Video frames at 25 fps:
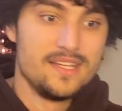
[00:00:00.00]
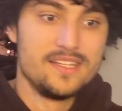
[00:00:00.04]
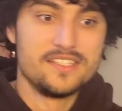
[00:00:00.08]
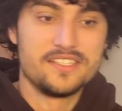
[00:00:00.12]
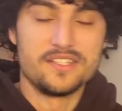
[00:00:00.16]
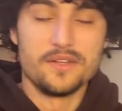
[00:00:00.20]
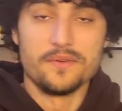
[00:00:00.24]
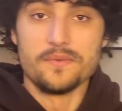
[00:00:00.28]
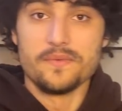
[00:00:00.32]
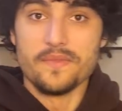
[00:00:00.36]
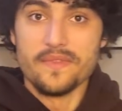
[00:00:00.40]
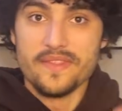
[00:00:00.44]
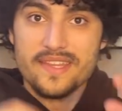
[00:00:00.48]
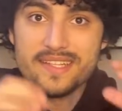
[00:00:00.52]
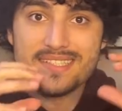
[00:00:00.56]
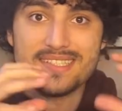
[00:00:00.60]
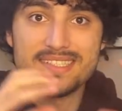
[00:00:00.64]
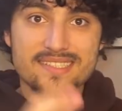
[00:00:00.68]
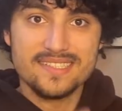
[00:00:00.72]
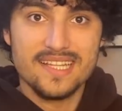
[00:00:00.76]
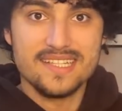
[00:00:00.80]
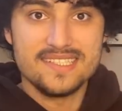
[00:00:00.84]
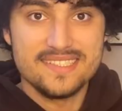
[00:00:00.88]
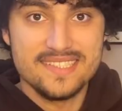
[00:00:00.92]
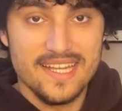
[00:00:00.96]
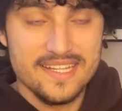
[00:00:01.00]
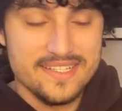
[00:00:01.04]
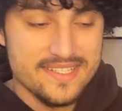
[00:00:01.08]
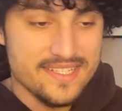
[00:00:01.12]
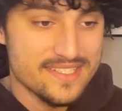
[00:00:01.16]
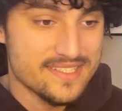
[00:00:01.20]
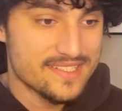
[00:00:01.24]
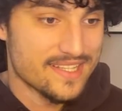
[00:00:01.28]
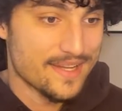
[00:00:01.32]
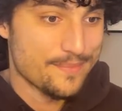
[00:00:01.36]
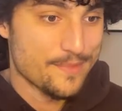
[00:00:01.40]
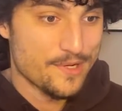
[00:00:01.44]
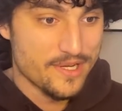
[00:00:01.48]
So this is the
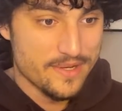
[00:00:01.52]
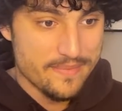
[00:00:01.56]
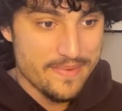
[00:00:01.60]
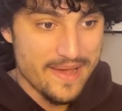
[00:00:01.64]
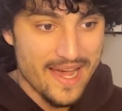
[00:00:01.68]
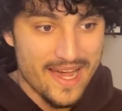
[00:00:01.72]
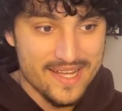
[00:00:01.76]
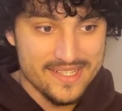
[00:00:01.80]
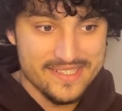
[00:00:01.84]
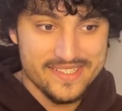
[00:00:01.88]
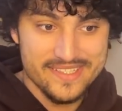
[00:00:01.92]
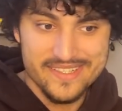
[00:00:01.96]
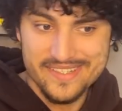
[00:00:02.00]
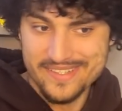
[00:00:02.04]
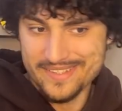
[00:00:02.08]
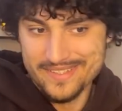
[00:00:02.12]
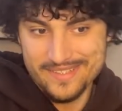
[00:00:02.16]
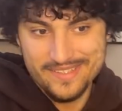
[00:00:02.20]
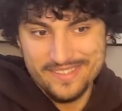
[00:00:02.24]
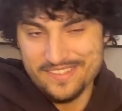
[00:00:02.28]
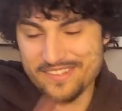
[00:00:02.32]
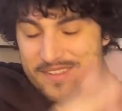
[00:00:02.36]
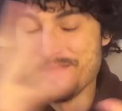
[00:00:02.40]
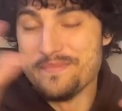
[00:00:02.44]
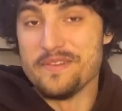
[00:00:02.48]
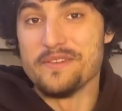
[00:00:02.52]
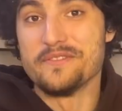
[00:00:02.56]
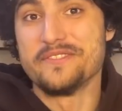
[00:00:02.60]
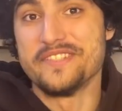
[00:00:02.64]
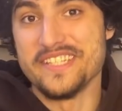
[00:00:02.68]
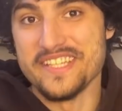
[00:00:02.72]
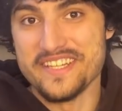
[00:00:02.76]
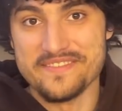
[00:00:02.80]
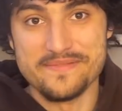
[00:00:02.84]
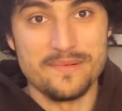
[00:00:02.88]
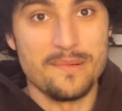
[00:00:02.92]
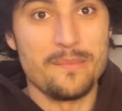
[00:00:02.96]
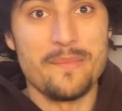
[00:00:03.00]
sentence that I'm going to pass in, the
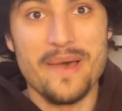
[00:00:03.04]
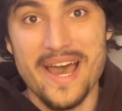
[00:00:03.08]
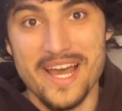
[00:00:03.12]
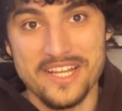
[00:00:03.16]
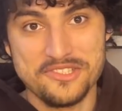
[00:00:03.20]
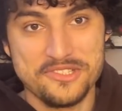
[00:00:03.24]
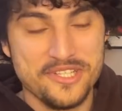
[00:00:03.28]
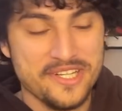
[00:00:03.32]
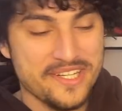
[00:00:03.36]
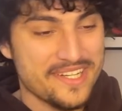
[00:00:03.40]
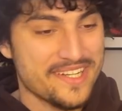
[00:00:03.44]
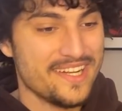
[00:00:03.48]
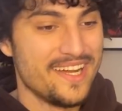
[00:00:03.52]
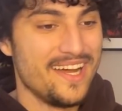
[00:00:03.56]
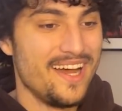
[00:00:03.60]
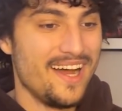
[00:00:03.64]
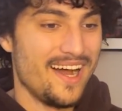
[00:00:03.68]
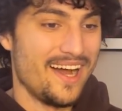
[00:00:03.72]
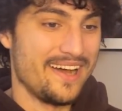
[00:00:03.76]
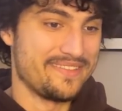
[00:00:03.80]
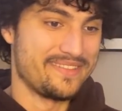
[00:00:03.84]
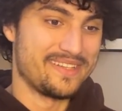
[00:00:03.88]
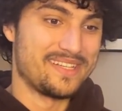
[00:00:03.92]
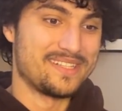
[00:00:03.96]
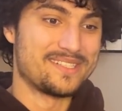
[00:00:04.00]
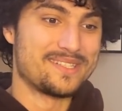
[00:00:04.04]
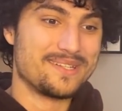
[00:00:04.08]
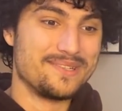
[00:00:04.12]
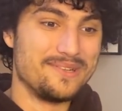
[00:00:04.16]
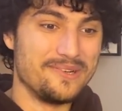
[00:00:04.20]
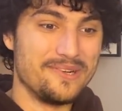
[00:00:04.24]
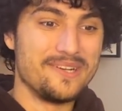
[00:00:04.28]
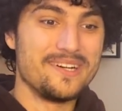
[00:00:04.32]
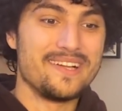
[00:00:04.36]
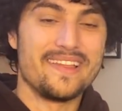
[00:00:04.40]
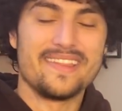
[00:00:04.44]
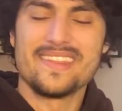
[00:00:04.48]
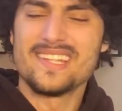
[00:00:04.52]
Museum of Magic. I think it's
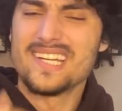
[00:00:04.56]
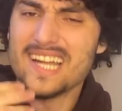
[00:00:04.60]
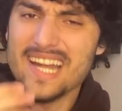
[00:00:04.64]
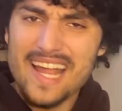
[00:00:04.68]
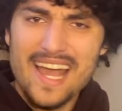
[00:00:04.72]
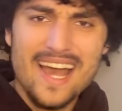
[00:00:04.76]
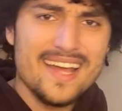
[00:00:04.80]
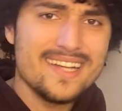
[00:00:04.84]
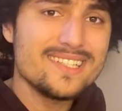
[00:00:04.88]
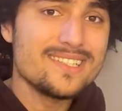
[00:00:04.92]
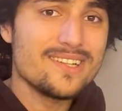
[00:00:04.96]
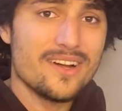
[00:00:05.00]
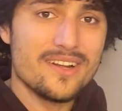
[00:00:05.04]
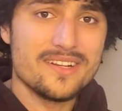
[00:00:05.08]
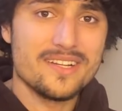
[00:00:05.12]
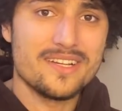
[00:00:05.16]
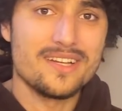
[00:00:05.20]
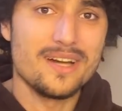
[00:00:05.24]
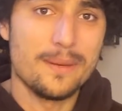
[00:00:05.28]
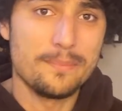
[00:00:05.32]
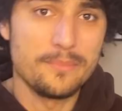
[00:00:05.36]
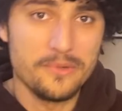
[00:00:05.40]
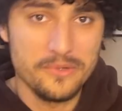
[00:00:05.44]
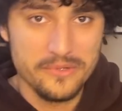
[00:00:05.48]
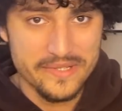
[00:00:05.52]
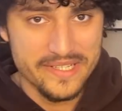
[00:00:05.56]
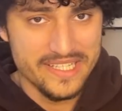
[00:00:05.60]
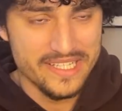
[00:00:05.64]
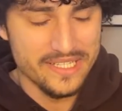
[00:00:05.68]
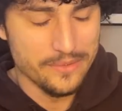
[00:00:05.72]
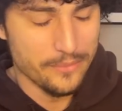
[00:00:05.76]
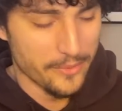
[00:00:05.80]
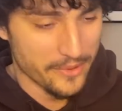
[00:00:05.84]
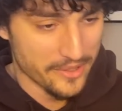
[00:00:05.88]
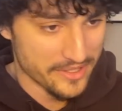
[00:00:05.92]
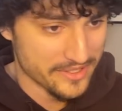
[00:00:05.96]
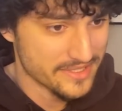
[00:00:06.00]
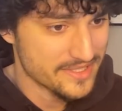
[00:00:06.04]
cool. And then I added on a couple
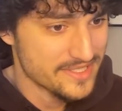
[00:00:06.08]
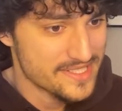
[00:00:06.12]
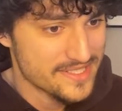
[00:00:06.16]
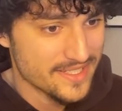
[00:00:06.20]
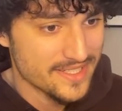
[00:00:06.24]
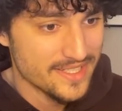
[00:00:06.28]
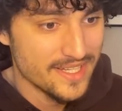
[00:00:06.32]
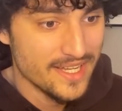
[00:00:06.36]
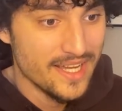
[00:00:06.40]
keywords.